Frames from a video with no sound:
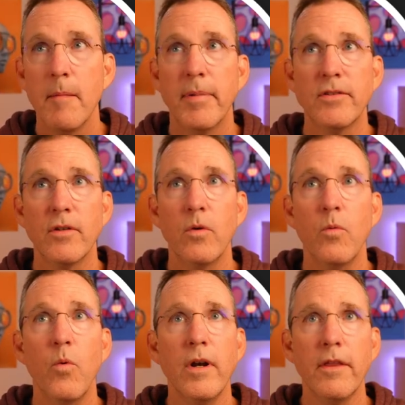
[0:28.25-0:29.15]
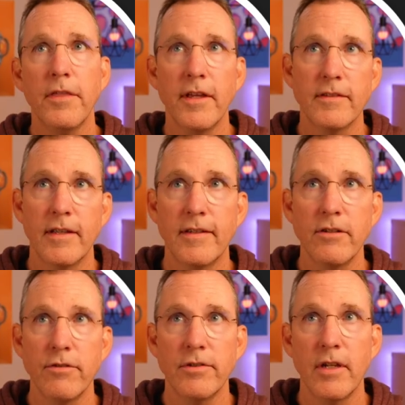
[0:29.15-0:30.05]
But so one of the things that's
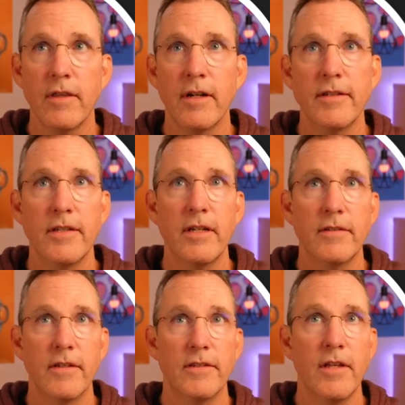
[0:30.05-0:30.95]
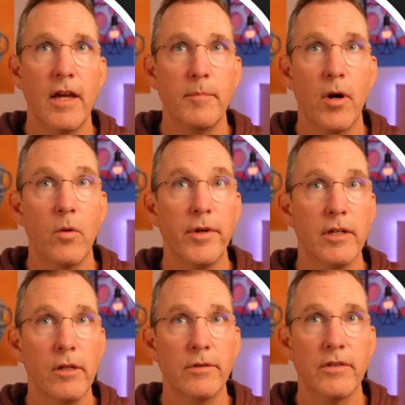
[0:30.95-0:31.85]
interesting that I see is this sidebar. When
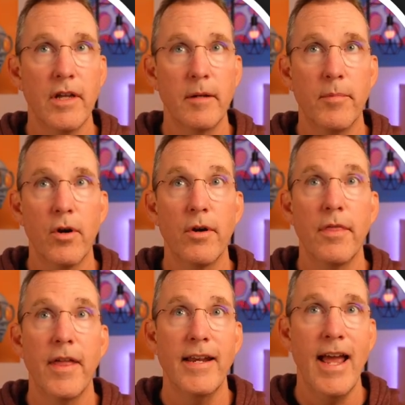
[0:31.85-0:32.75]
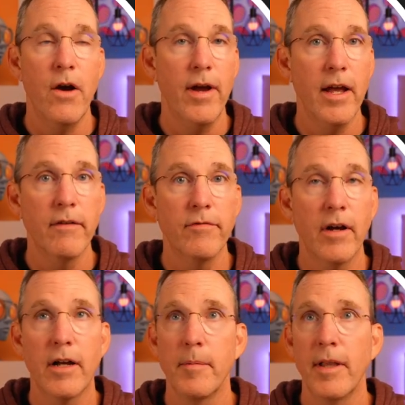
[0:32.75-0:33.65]
you close the sidebar, they now have
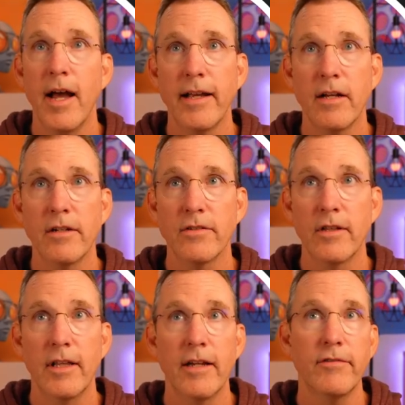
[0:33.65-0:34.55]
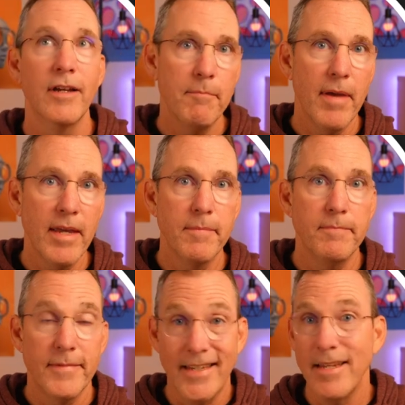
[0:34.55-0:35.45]
a couple icons on the left. That may
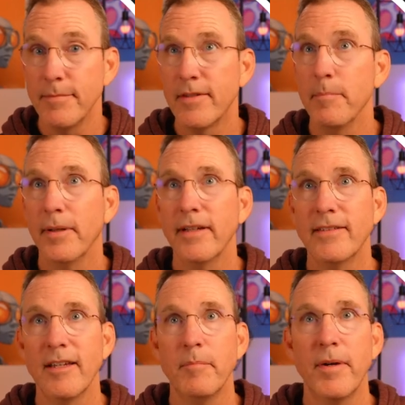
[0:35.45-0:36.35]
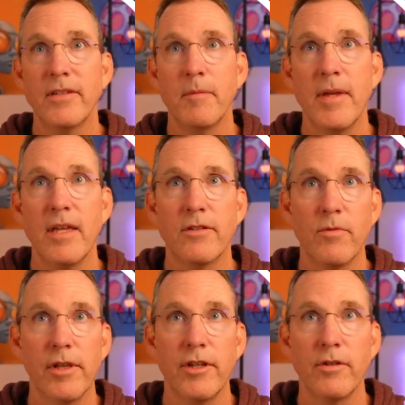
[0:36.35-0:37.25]
seem simplistic, but to me it's
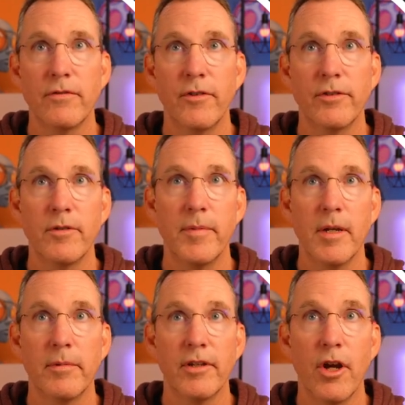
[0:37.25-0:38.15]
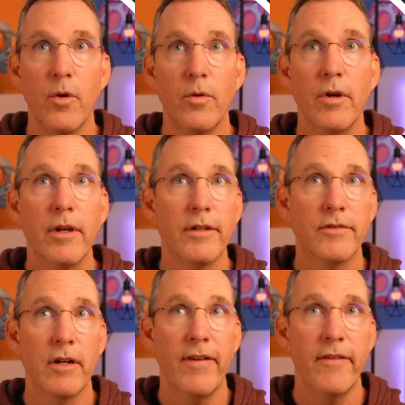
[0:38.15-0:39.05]
really useful to be able to go
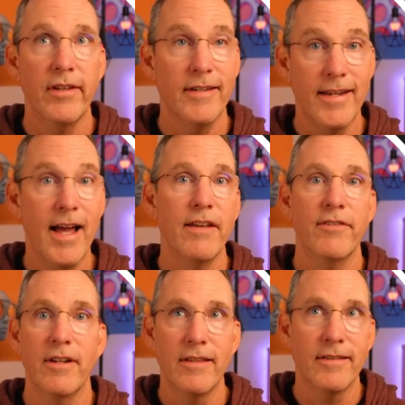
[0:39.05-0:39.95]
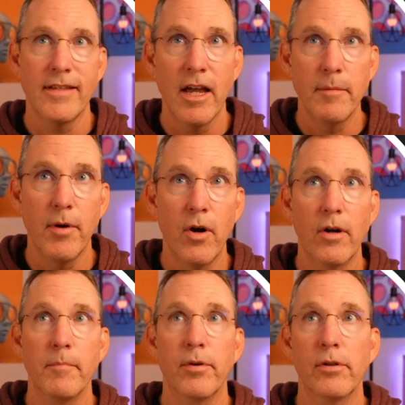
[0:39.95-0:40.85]
instead of having to dive into this
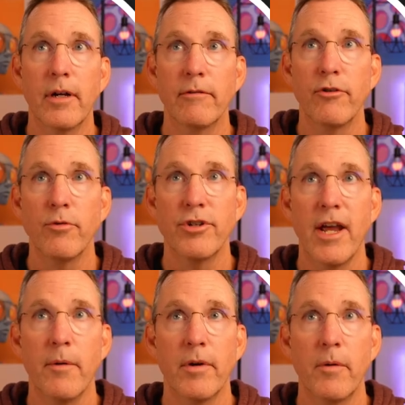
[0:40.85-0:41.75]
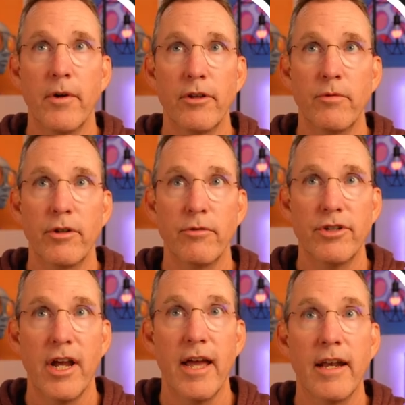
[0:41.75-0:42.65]
sidebar and pull out new chat when I want to do a new
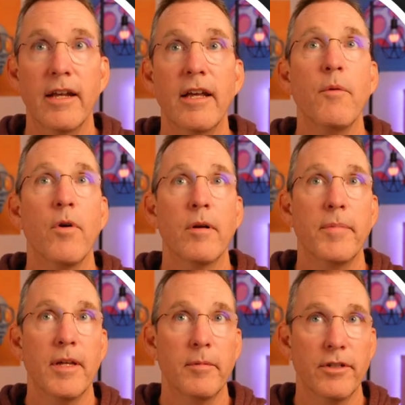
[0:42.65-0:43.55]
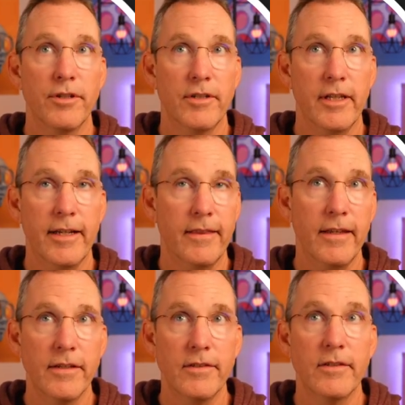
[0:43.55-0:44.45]
chat. I want to be able to just click
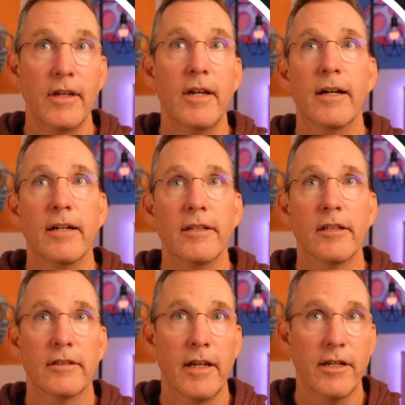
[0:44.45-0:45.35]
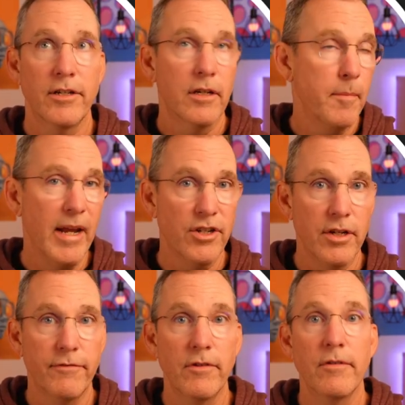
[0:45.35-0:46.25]
this. Uh, it looks like Command
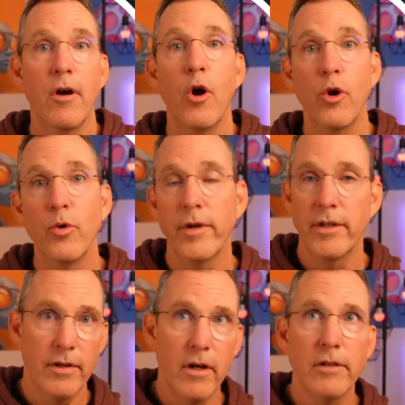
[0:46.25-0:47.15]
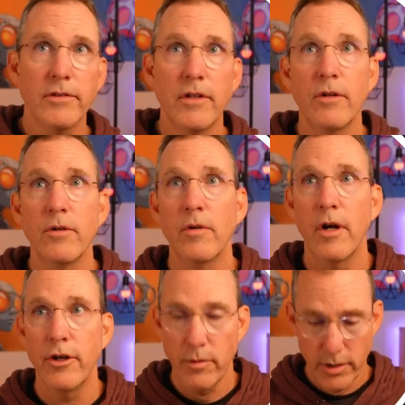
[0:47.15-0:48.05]
Shift O is also
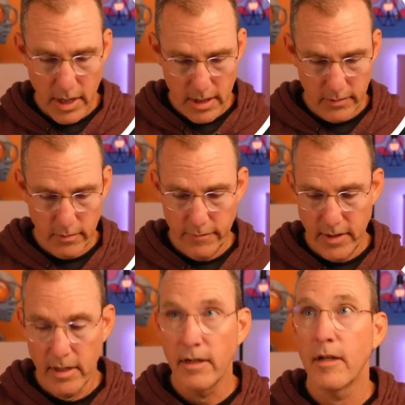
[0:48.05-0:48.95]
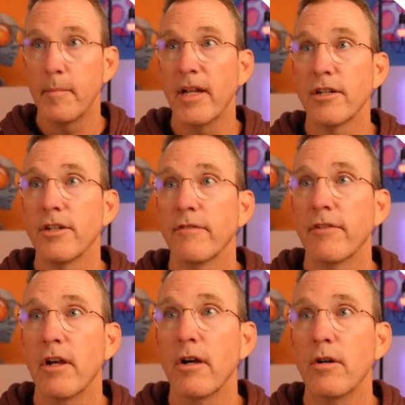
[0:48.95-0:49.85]
a new chat. So if I hit Command
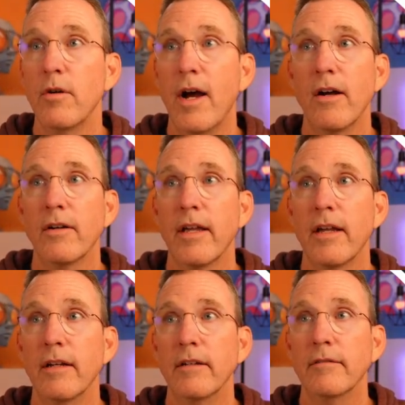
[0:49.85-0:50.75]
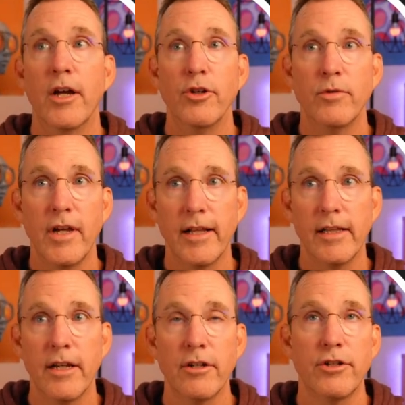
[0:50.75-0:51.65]
Shift O, I'll get a new
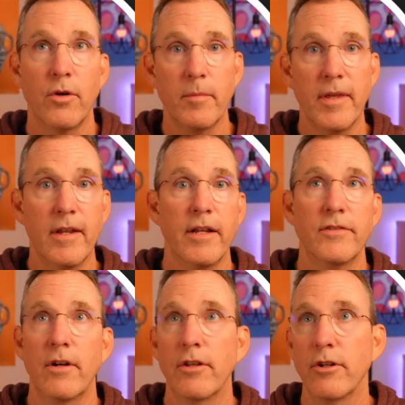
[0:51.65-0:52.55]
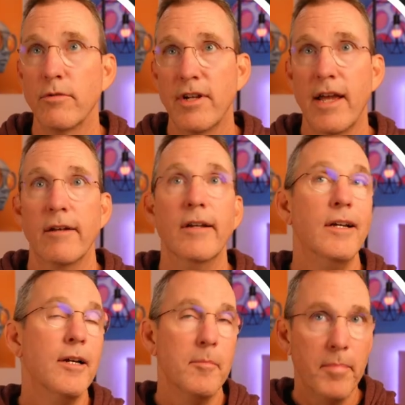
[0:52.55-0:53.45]
title here showing me that I started a new chat.
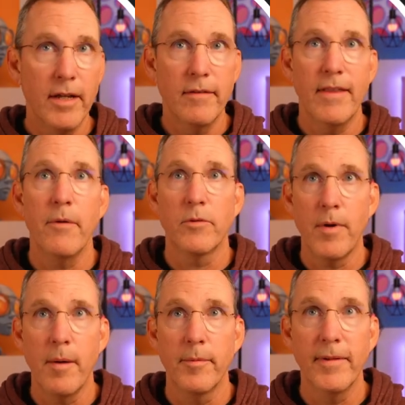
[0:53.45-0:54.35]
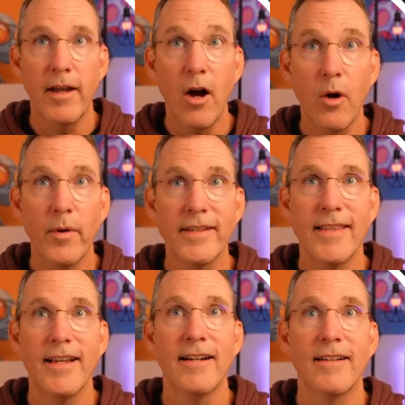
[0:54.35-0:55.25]
But that was probably
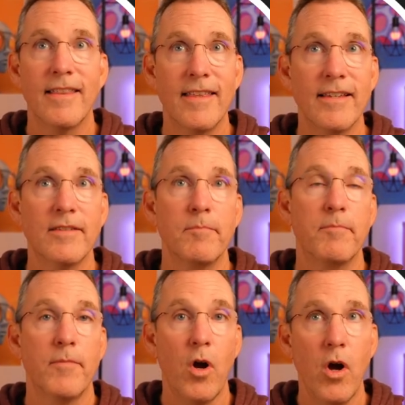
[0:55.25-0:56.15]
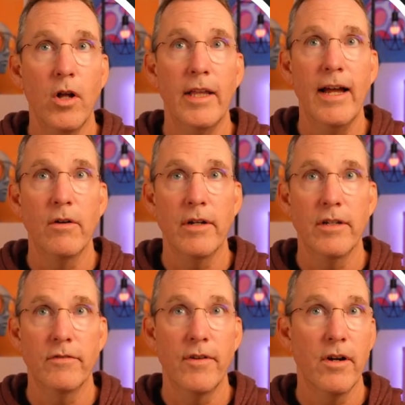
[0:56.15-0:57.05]
always there. This call out
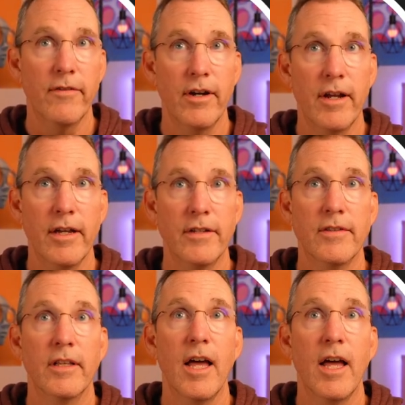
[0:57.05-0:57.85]
is very, very nice.